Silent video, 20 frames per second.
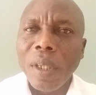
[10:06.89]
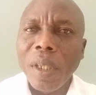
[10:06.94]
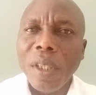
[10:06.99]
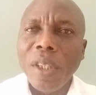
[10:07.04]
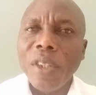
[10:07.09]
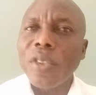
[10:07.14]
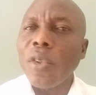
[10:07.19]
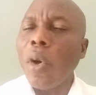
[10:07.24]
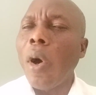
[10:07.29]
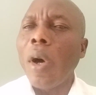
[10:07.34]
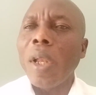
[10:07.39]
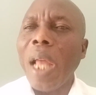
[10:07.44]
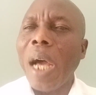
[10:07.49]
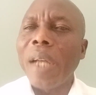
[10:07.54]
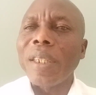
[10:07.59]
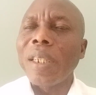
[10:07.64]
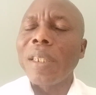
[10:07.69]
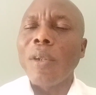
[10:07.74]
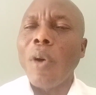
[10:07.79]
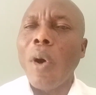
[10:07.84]
He's all
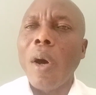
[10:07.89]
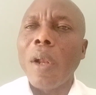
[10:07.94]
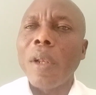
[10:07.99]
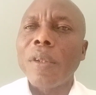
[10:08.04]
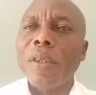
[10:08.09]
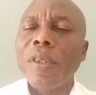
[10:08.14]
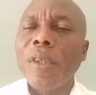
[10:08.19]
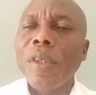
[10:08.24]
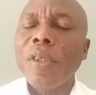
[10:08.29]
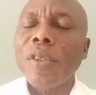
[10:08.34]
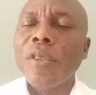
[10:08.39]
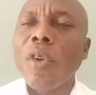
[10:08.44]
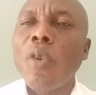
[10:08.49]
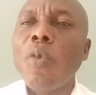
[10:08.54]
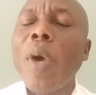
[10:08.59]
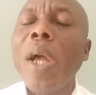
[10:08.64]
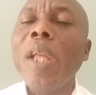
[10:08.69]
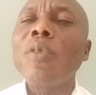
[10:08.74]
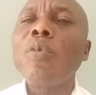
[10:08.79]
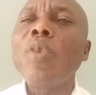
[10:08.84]
and in all. So
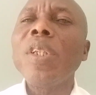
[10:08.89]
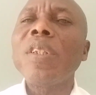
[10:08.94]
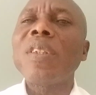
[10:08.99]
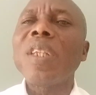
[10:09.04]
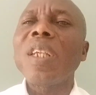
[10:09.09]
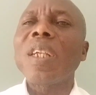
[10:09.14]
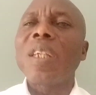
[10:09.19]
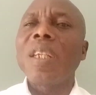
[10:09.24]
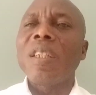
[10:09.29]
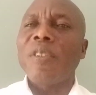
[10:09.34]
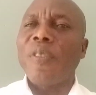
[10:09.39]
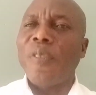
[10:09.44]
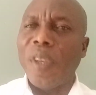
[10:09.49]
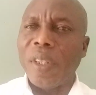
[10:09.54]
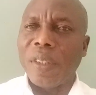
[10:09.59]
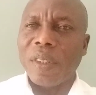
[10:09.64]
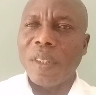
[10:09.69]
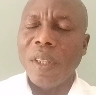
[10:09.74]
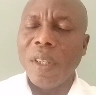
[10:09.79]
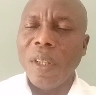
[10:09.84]
when we seek his
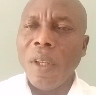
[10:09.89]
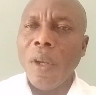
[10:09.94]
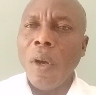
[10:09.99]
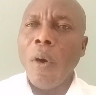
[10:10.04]
face,